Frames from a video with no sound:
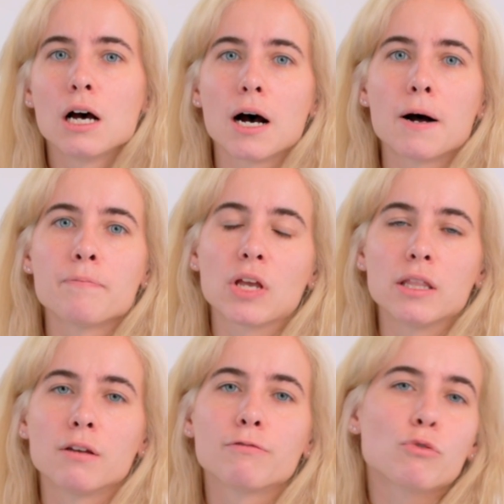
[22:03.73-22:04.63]

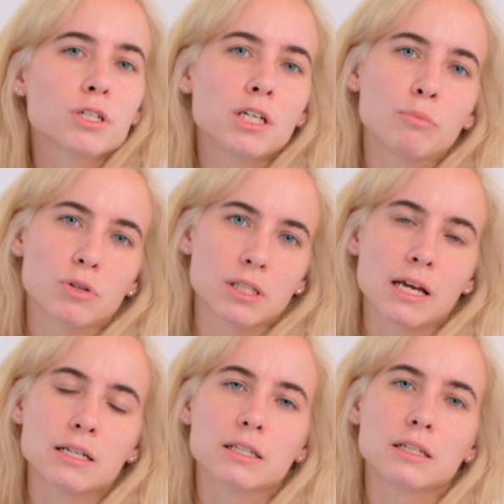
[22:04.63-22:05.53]
And then
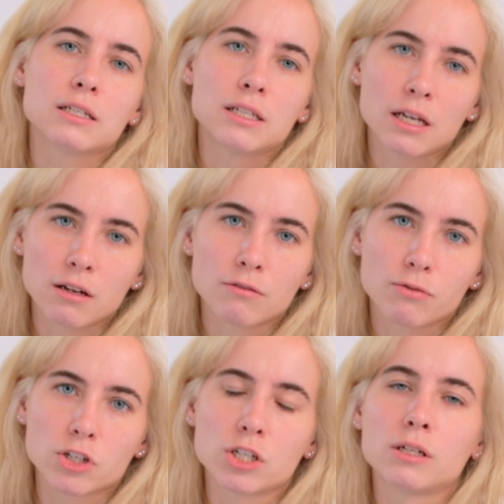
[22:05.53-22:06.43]
14% did
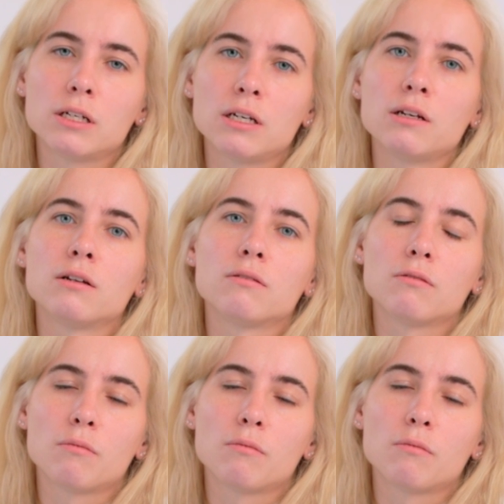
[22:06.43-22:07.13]
unfortunately